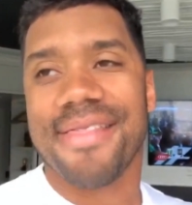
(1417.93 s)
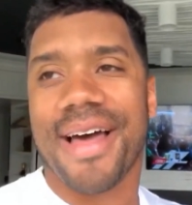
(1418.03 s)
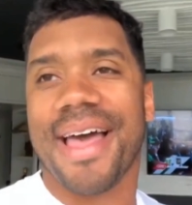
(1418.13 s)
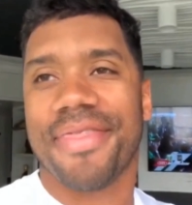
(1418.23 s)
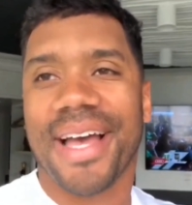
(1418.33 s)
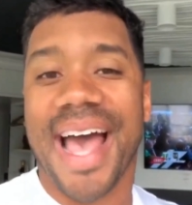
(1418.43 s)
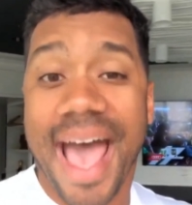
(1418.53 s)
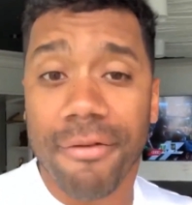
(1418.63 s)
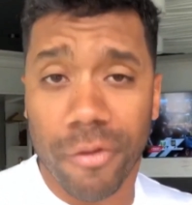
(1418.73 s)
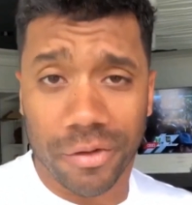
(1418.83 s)
I think I
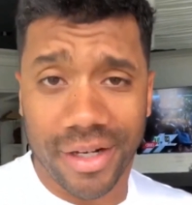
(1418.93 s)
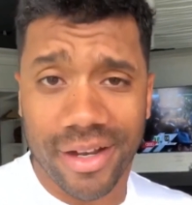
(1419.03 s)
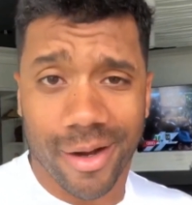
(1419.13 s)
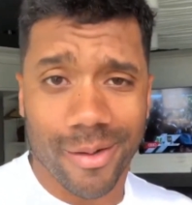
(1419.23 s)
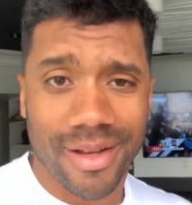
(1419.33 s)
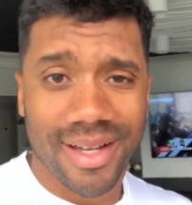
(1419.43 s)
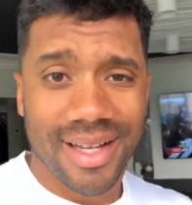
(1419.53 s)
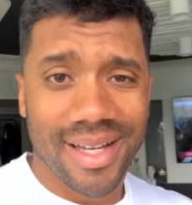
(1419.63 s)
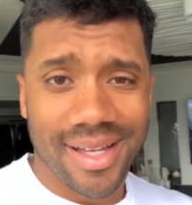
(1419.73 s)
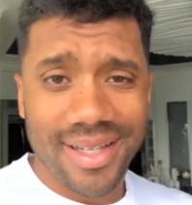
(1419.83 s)
have an alter ego.
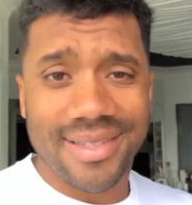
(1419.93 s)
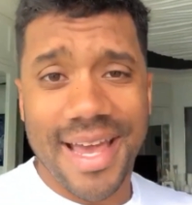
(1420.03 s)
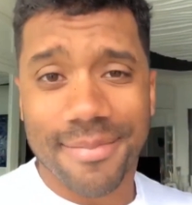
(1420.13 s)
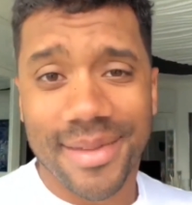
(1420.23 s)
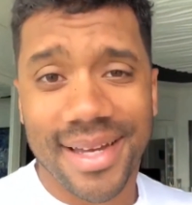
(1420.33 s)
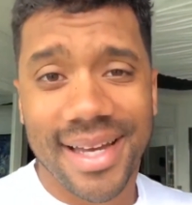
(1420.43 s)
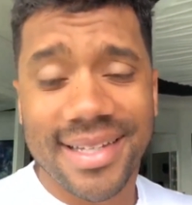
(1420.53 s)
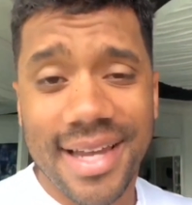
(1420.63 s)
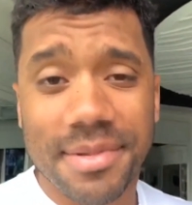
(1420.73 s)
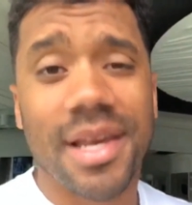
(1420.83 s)
His name's
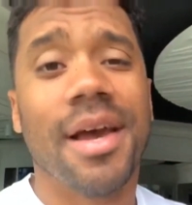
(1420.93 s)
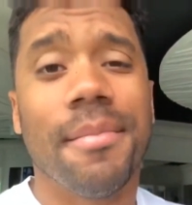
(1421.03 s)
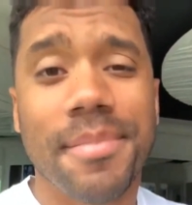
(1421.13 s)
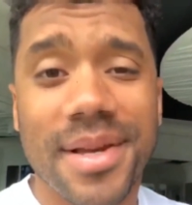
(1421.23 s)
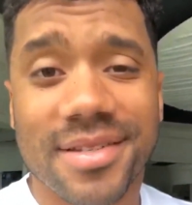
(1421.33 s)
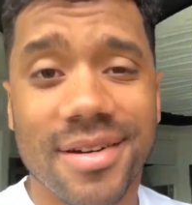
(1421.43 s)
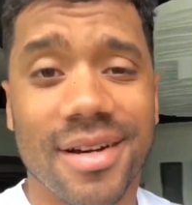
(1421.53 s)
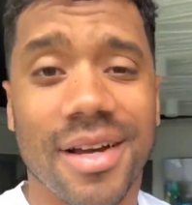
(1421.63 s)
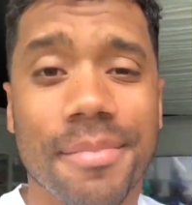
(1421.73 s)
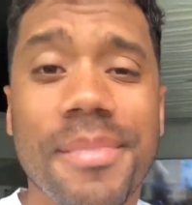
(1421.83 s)

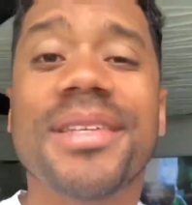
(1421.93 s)
Mr.